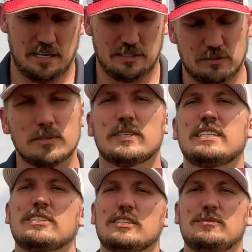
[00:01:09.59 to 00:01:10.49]
So we went
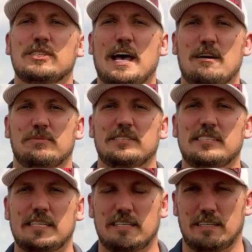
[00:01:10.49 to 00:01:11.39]
and took some
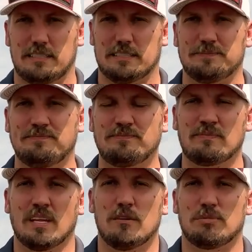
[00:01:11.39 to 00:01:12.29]
samples, um,
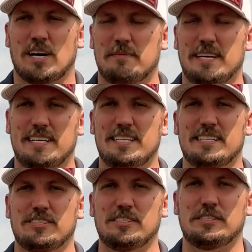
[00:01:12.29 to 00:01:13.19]
brought them to N D
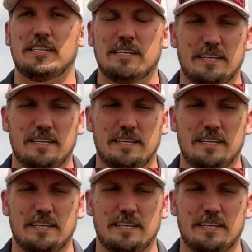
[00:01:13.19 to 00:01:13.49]
S U.